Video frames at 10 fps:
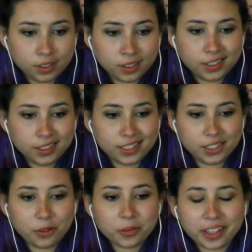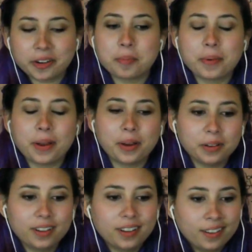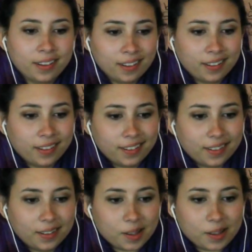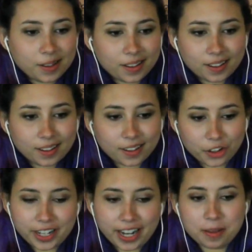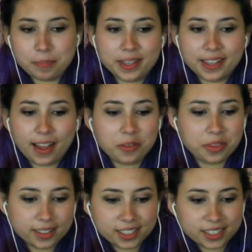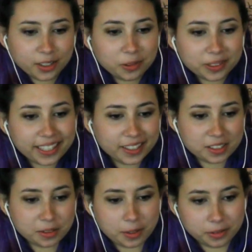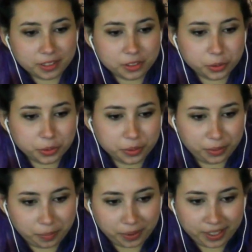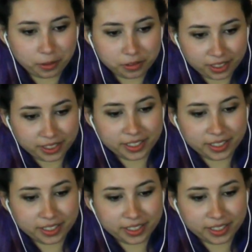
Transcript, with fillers: She okay. don't care about uh, her name being out there. She only cares about the truth being out there.